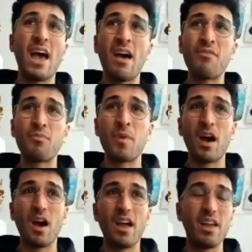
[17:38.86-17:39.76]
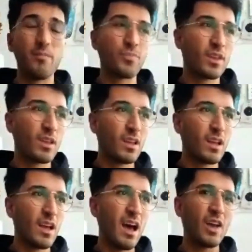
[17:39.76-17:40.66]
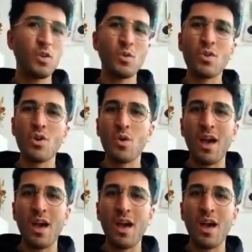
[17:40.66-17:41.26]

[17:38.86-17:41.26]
have my I don't know.